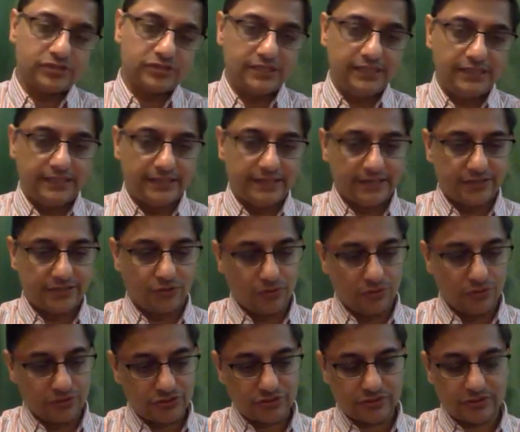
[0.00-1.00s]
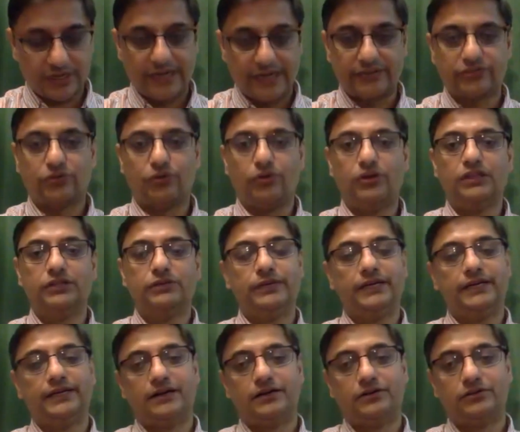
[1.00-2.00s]
see that it goes right all the
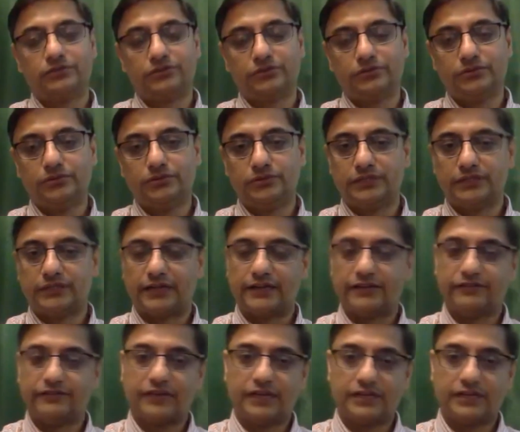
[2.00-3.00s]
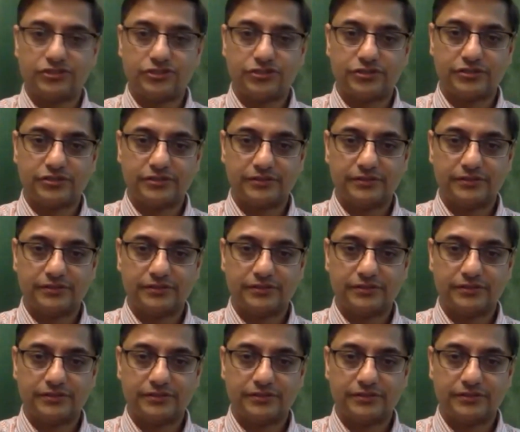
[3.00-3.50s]
way down to the Rann of Kutch.